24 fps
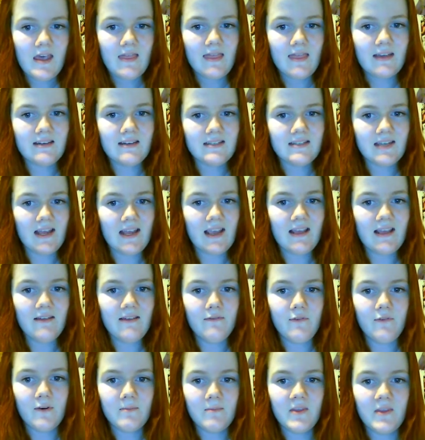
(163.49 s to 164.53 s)
The chain
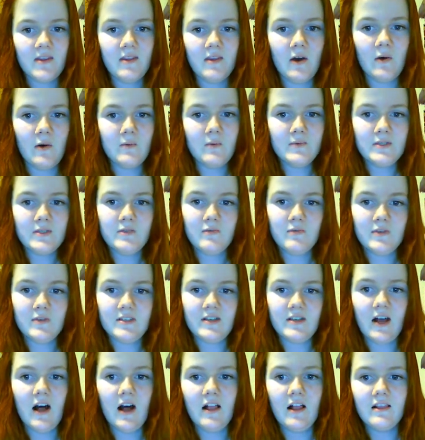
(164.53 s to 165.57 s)
from the gnomes was
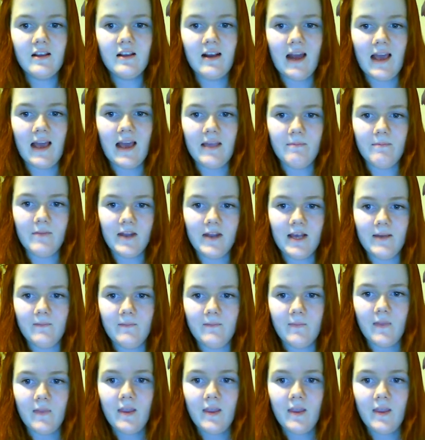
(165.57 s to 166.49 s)
called Gleipnir,